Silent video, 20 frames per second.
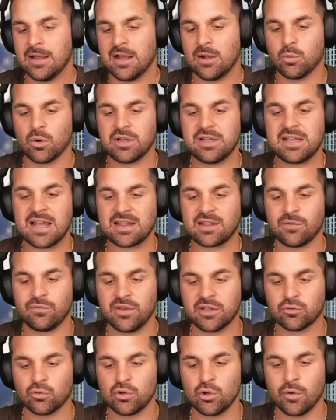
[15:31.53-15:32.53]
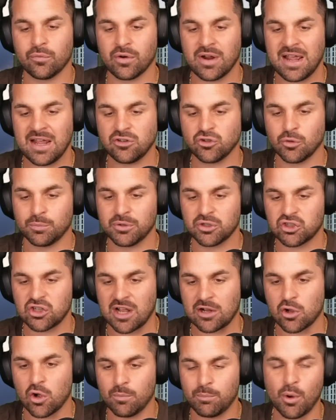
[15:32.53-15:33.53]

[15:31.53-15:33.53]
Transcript: where he got the victory over Angel Pacheco.